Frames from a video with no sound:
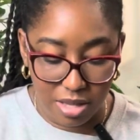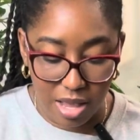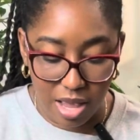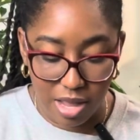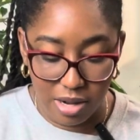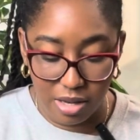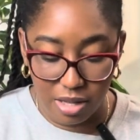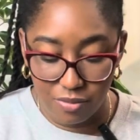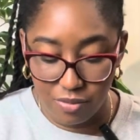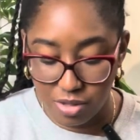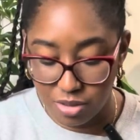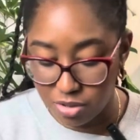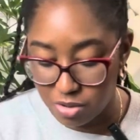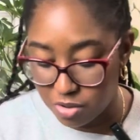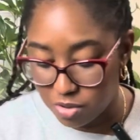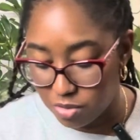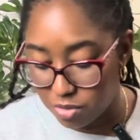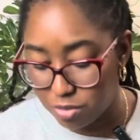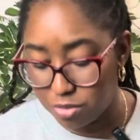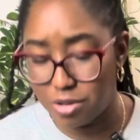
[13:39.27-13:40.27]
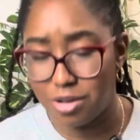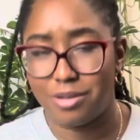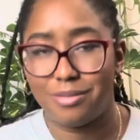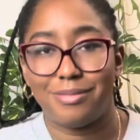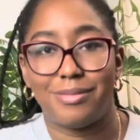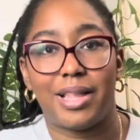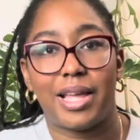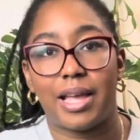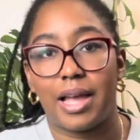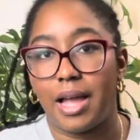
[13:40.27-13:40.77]
And even though,
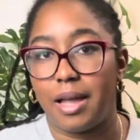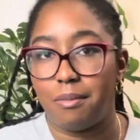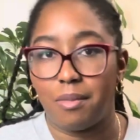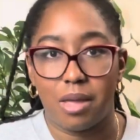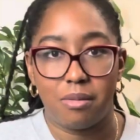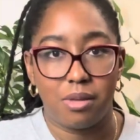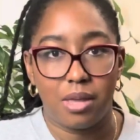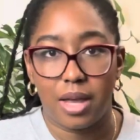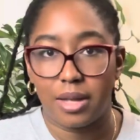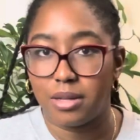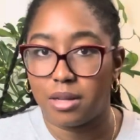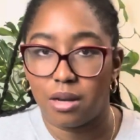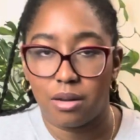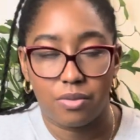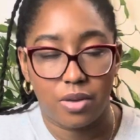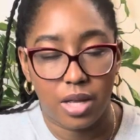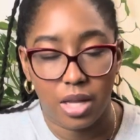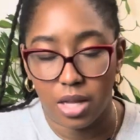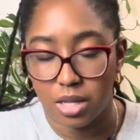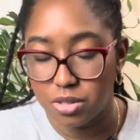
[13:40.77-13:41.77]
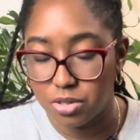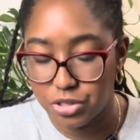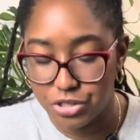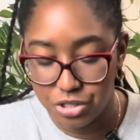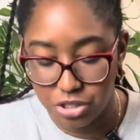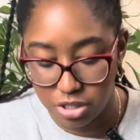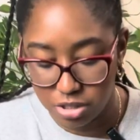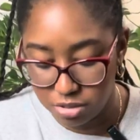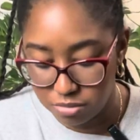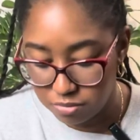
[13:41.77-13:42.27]
like, I might be identifying as
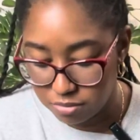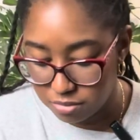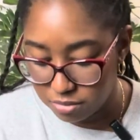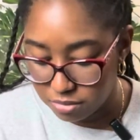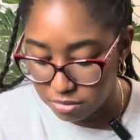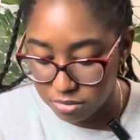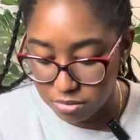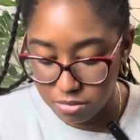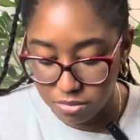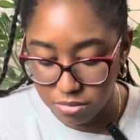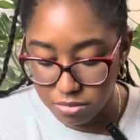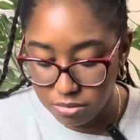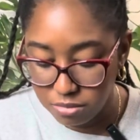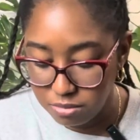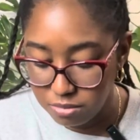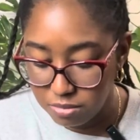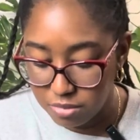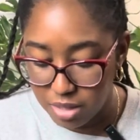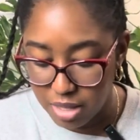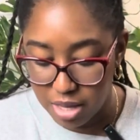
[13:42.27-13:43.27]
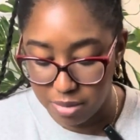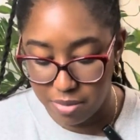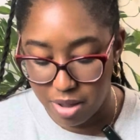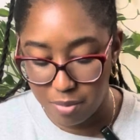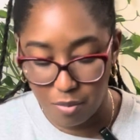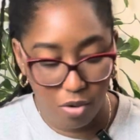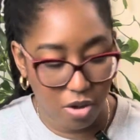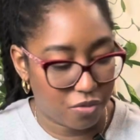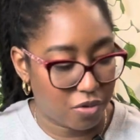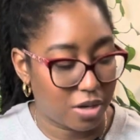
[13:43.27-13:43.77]
Christian, and my
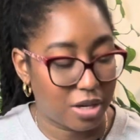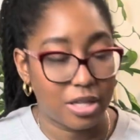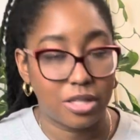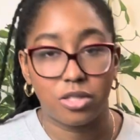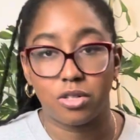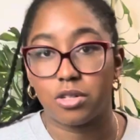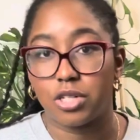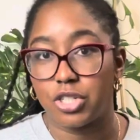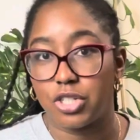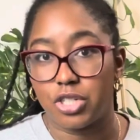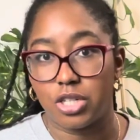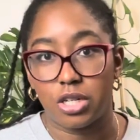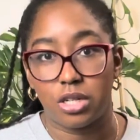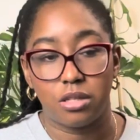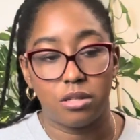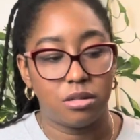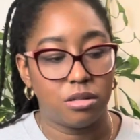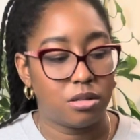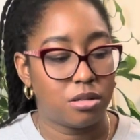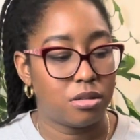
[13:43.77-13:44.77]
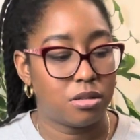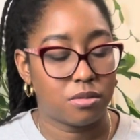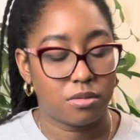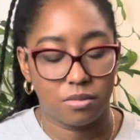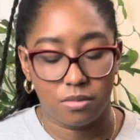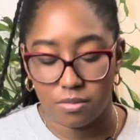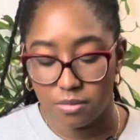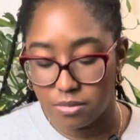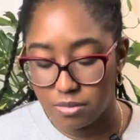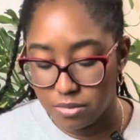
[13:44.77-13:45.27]
boyfriend is Christian,
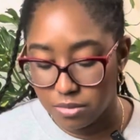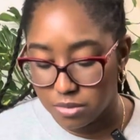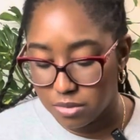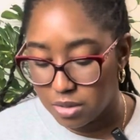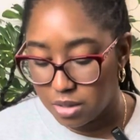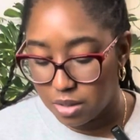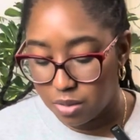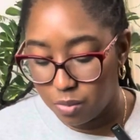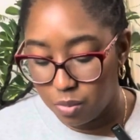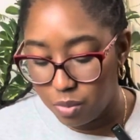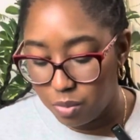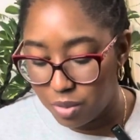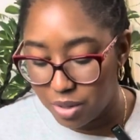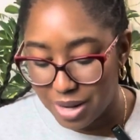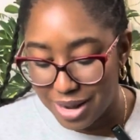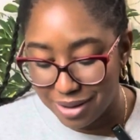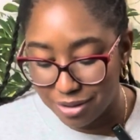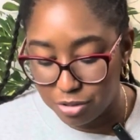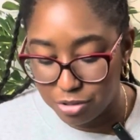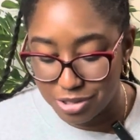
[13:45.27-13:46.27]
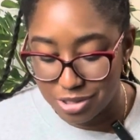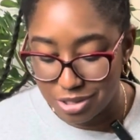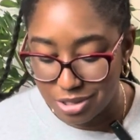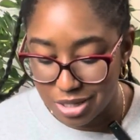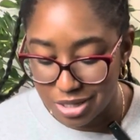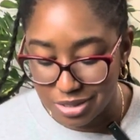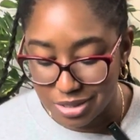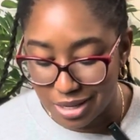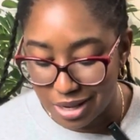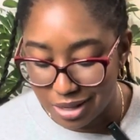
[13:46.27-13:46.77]
we were not
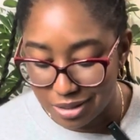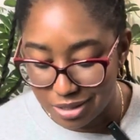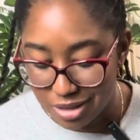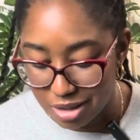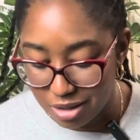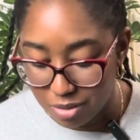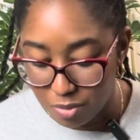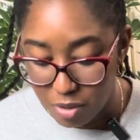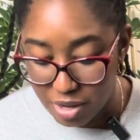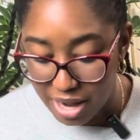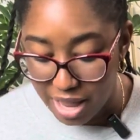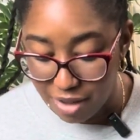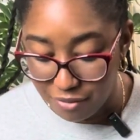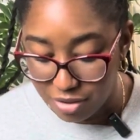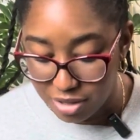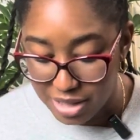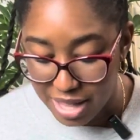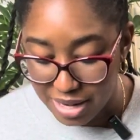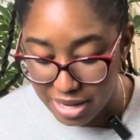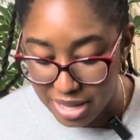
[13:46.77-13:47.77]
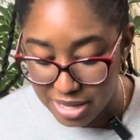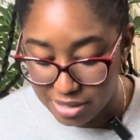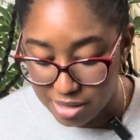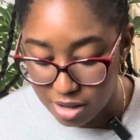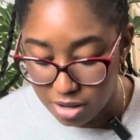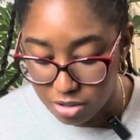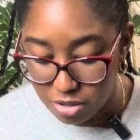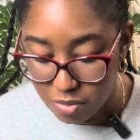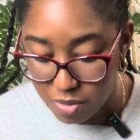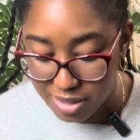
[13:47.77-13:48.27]
Christian dating, whatever that is. I
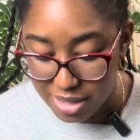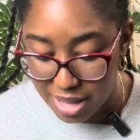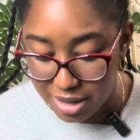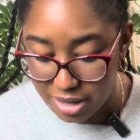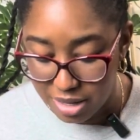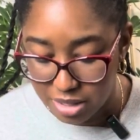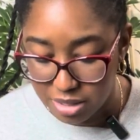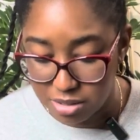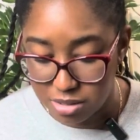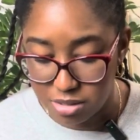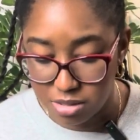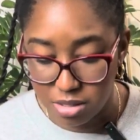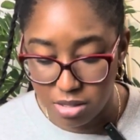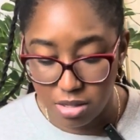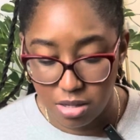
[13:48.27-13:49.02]
don't know what that is.